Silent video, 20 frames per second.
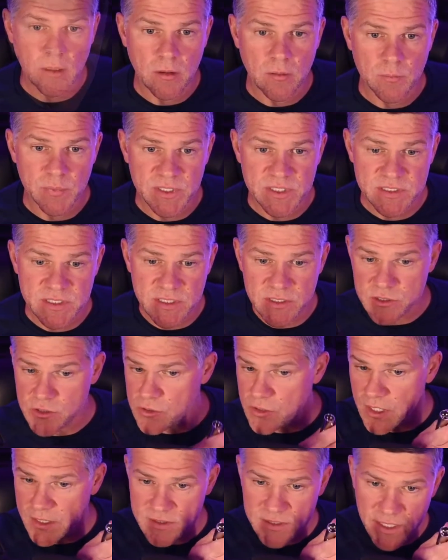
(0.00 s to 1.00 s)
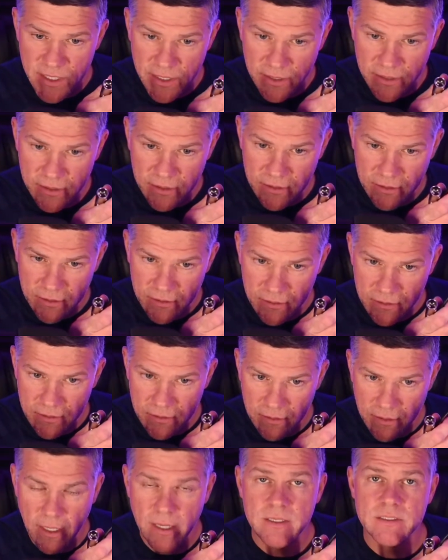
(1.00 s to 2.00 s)
PCs do not take
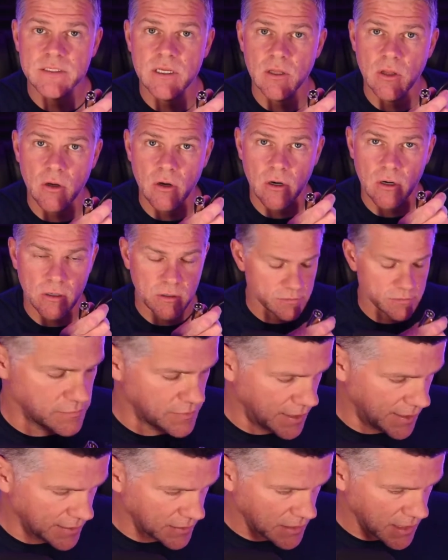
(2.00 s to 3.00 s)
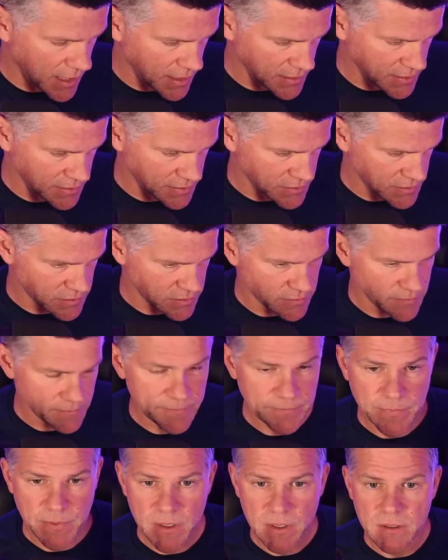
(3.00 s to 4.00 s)
XLR analogies.
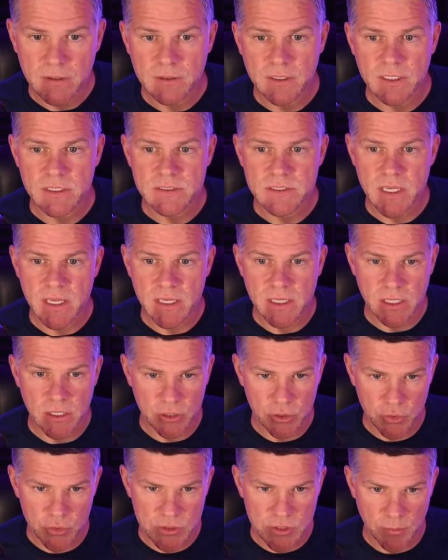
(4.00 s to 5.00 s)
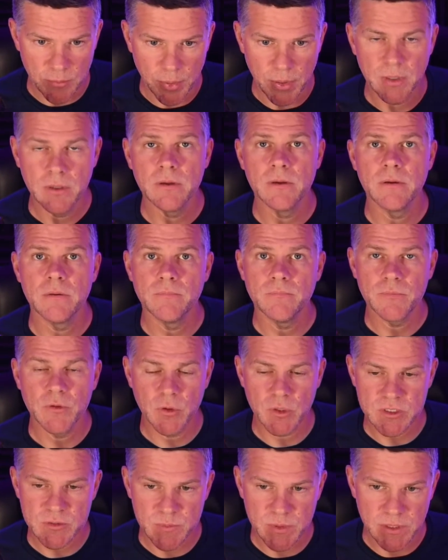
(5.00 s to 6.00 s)
They take
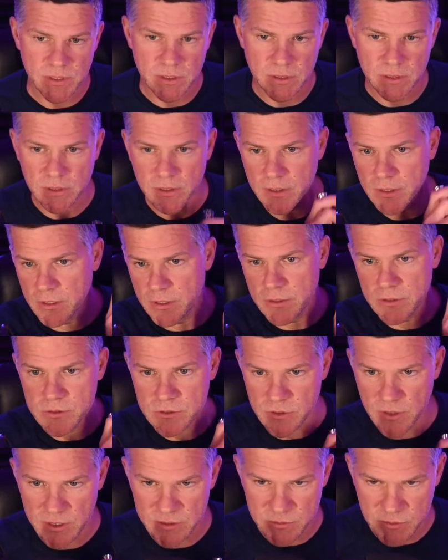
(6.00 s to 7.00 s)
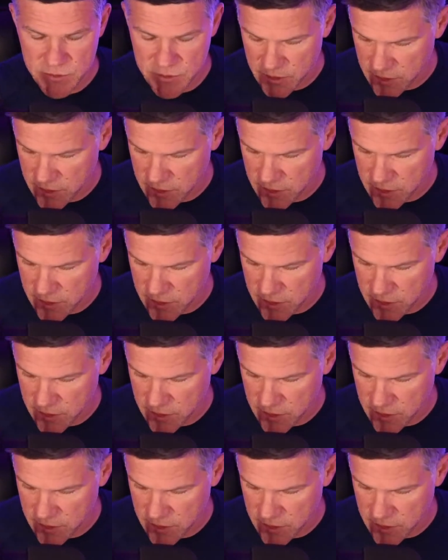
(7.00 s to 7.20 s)
USB. So that's what's going